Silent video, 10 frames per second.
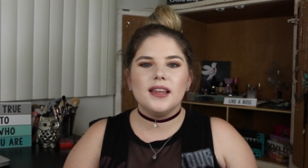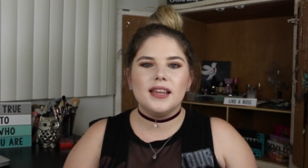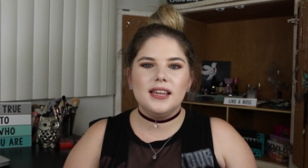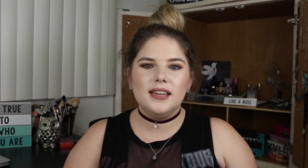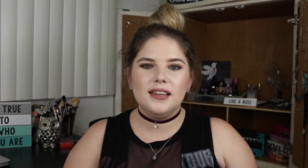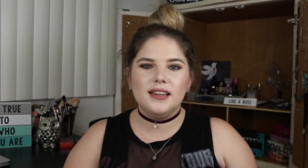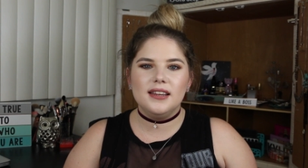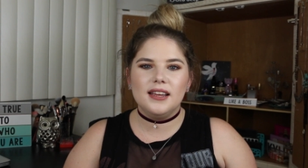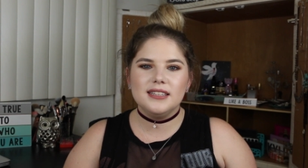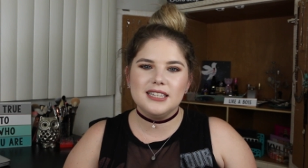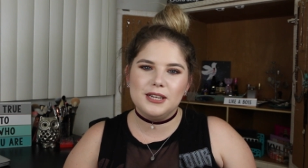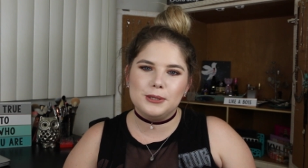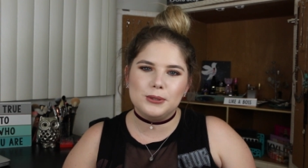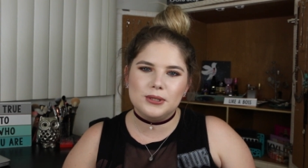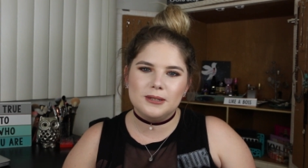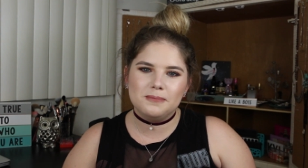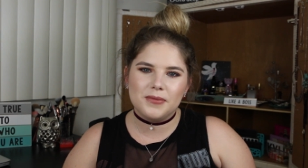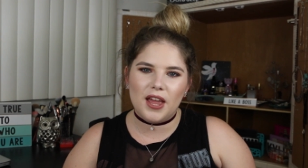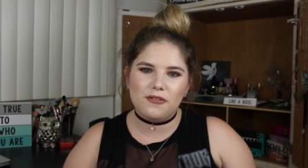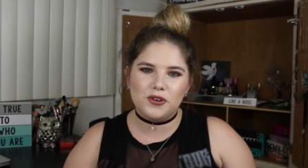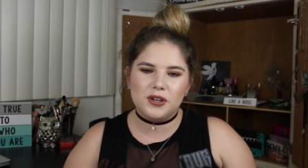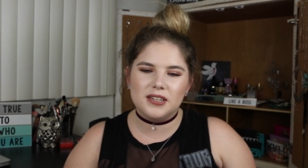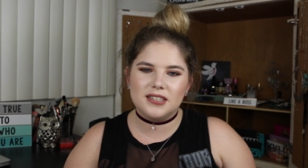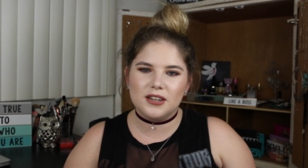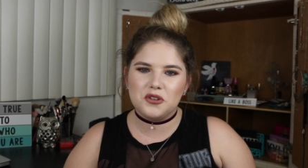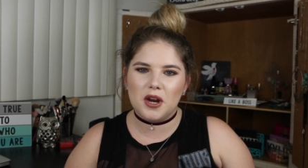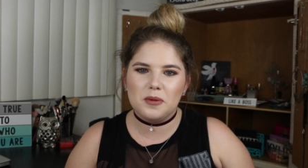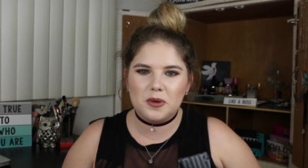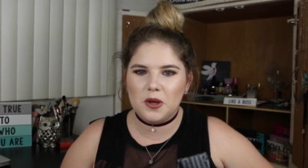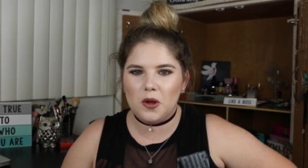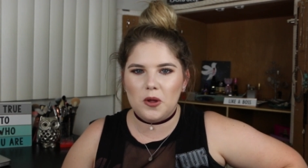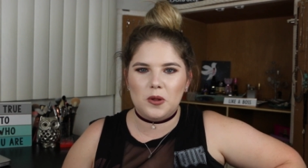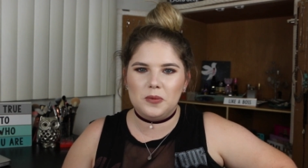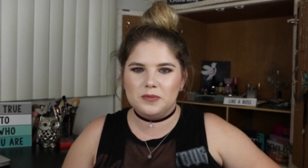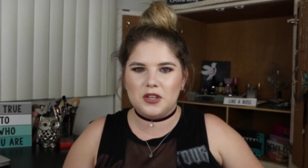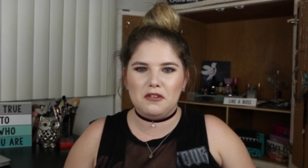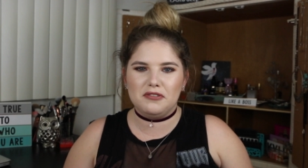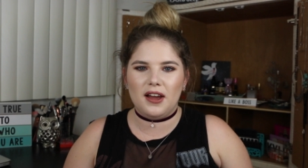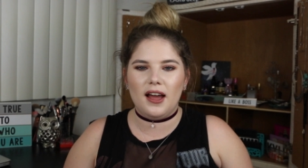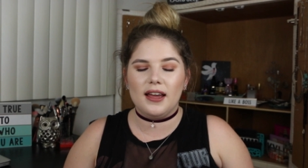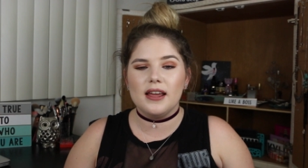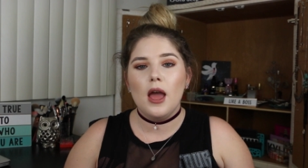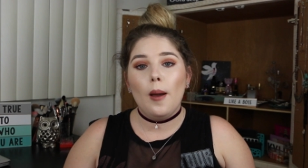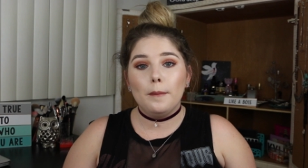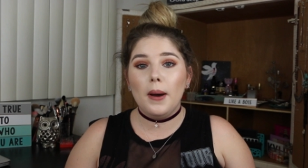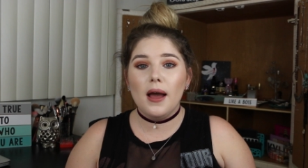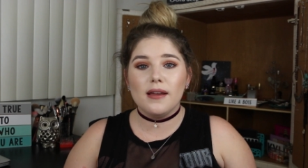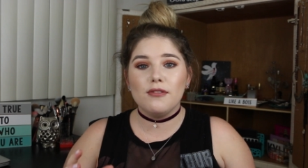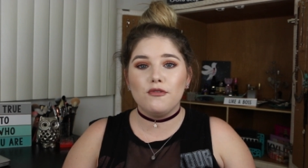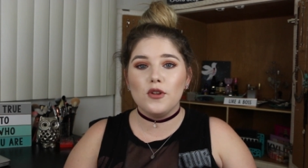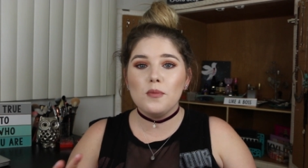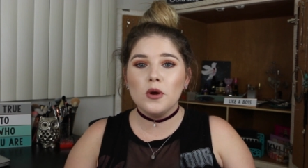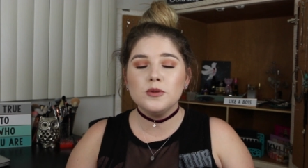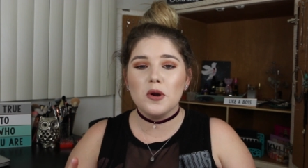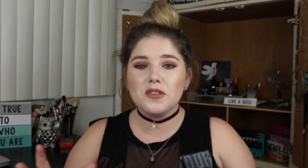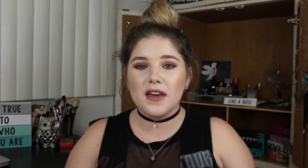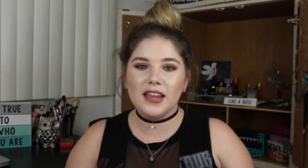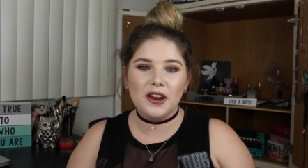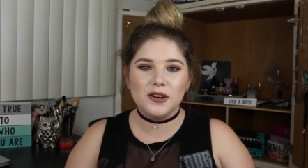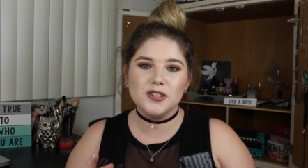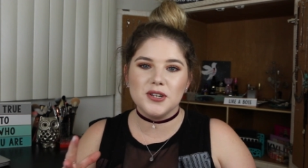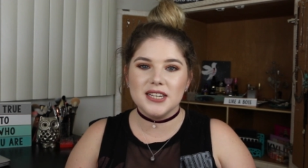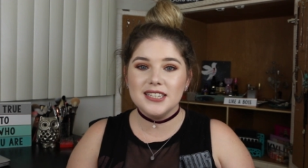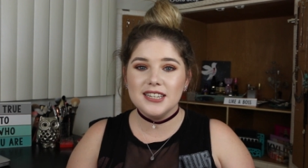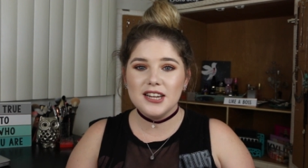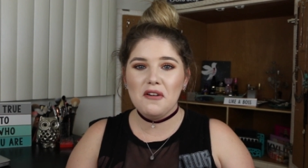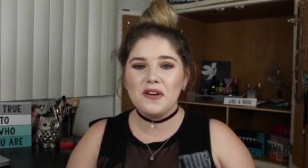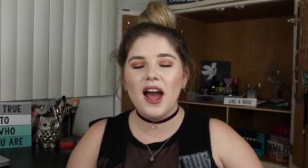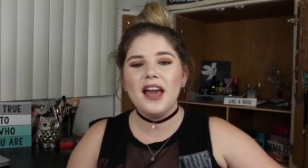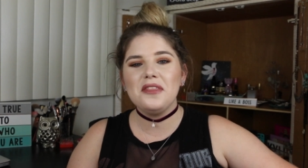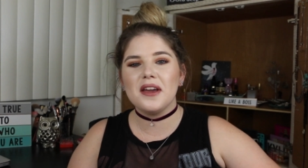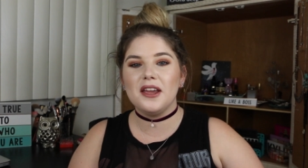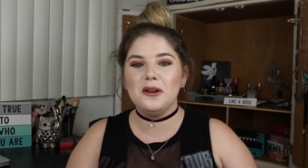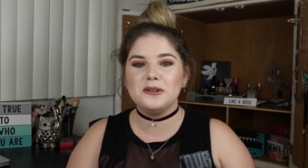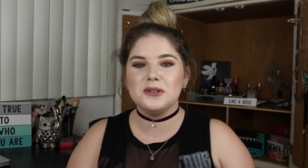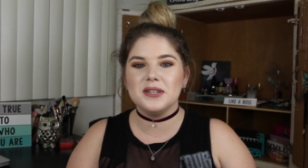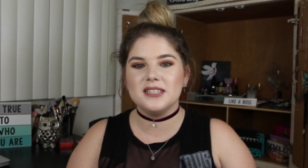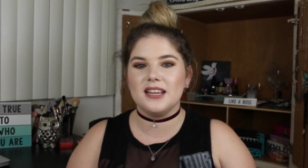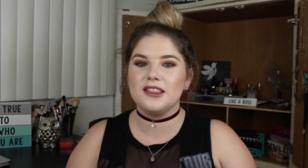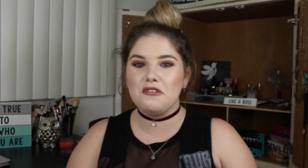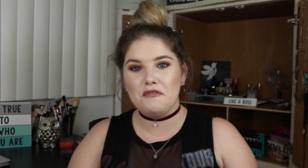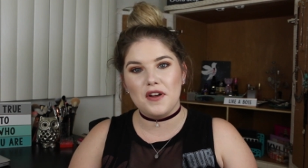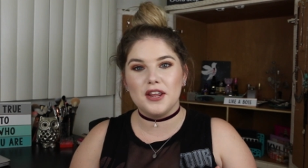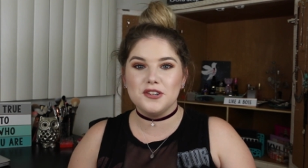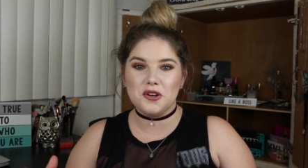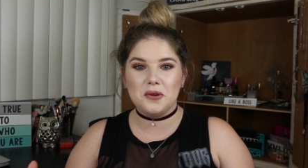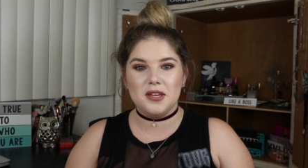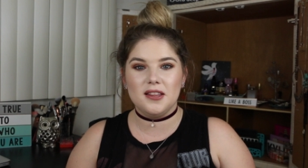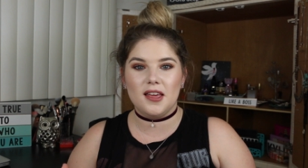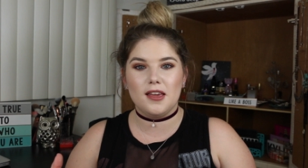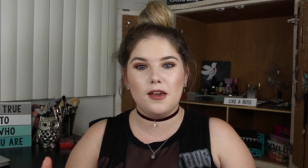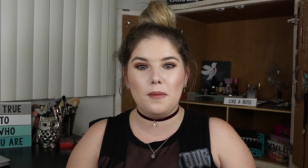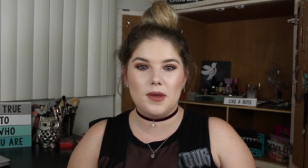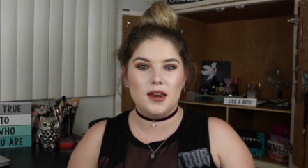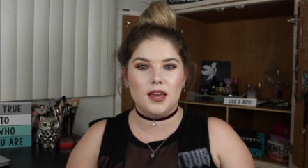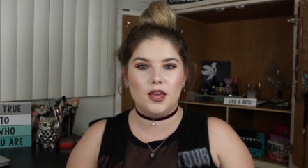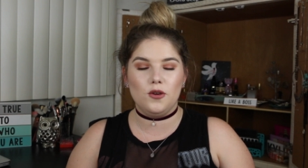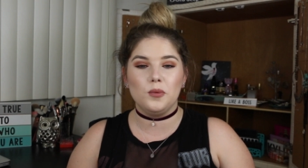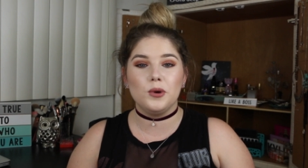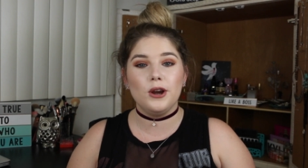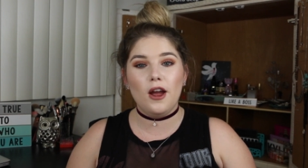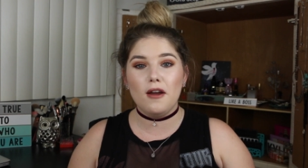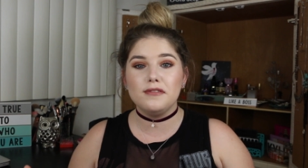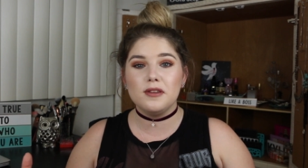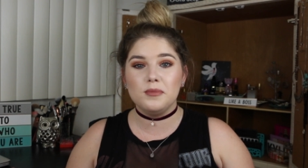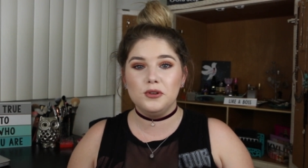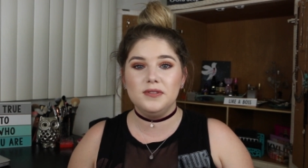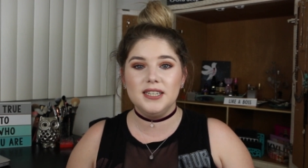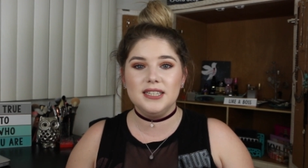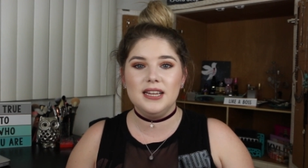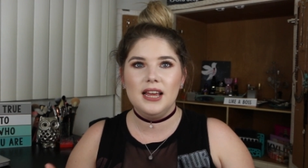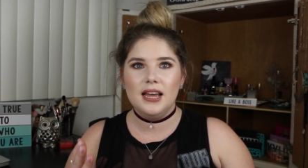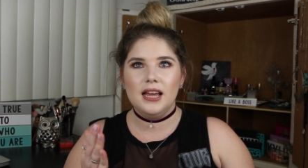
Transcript: he gets killed after he's like trying to be all tough guy. But for the most part, that character isn't a tough guy. That character is like the funny, jokey, like comedic humor of the movie,